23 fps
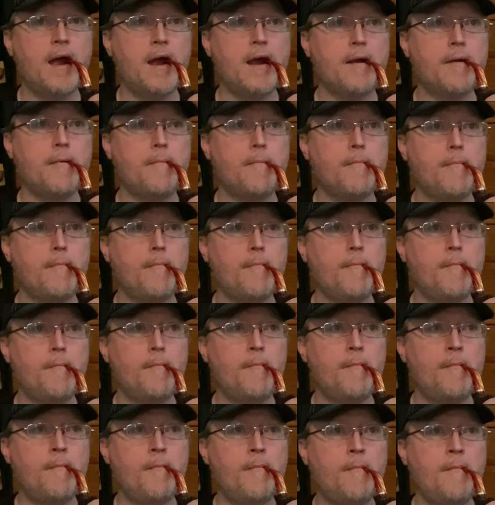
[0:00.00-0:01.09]

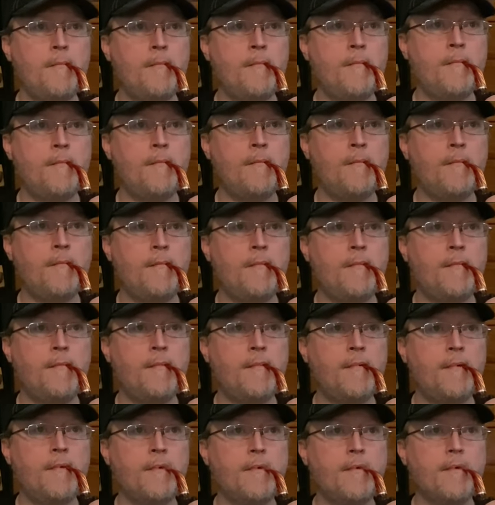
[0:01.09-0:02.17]

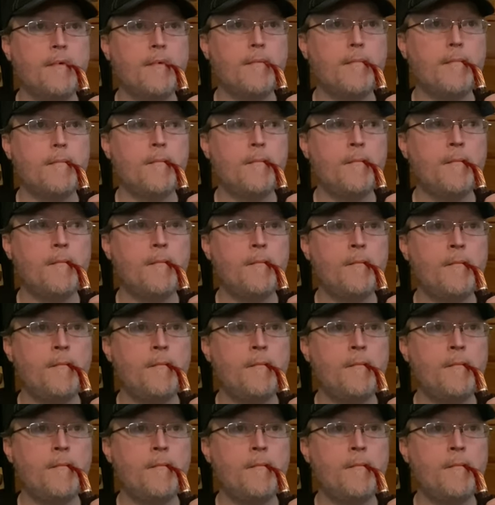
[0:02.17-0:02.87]
No one is speaking in this clip.